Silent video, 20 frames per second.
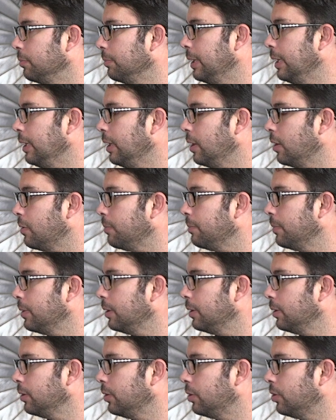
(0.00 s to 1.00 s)
medium,
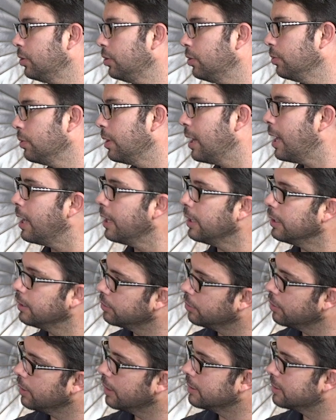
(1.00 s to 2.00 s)
to high.
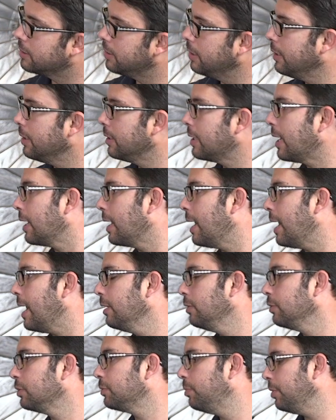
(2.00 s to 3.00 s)
So you can see that high
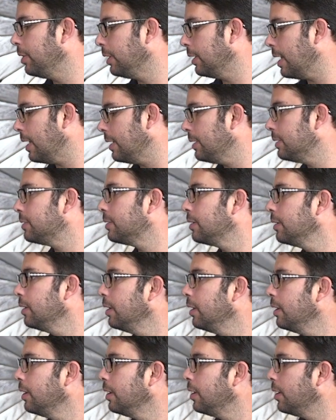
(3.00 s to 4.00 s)
looks pretty nice.
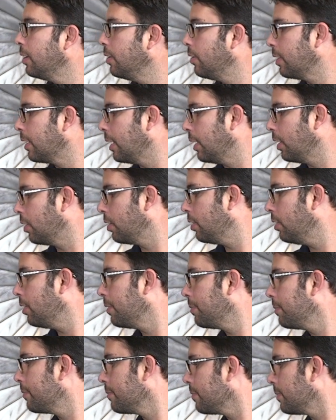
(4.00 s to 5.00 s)
Okay,
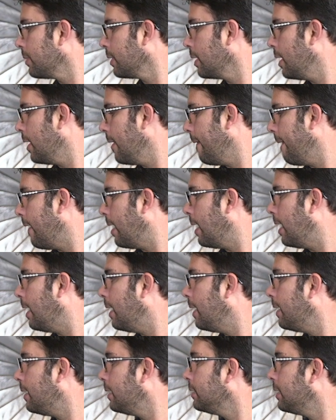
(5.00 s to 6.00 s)
good.
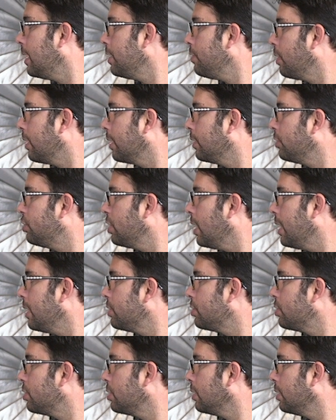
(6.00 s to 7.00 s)
Then you can
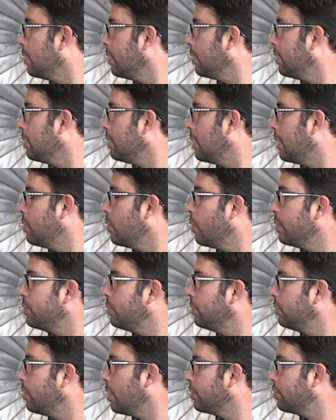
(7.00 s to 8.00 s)
change the noise
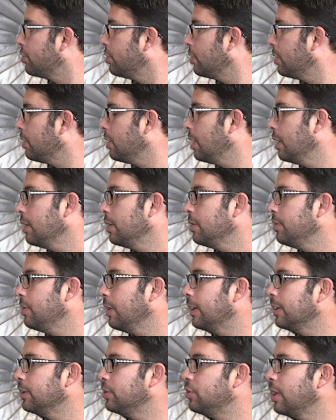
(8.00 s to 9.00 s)
reduction. You
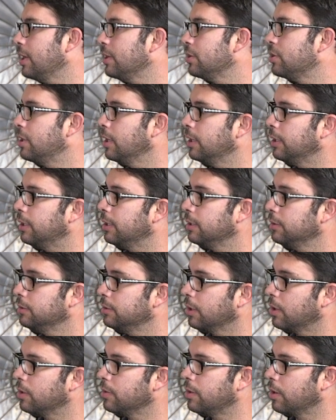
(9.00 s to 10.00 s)
can change
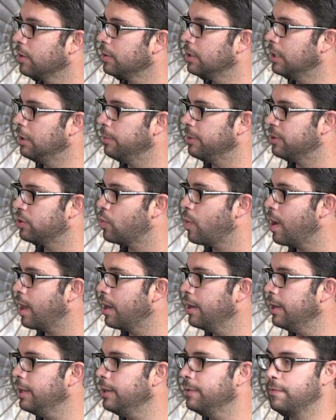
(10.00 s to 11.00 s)
the image
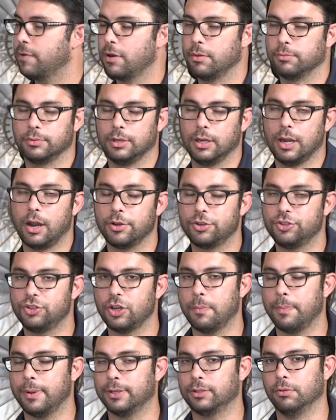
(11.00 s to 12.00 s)
quality from large
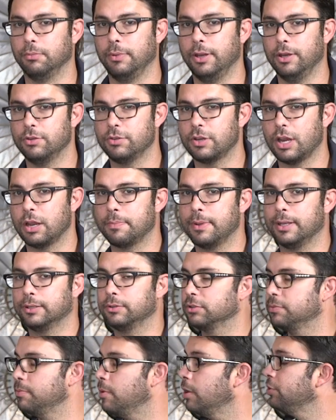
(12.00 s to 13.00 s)
JPEG to medium JPEG
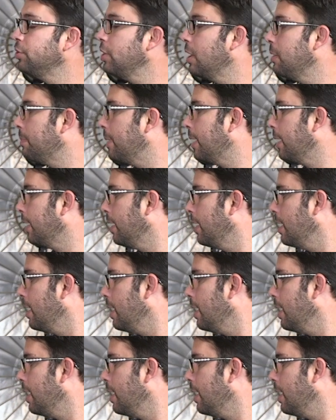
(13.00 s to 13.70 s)
to small JPEG.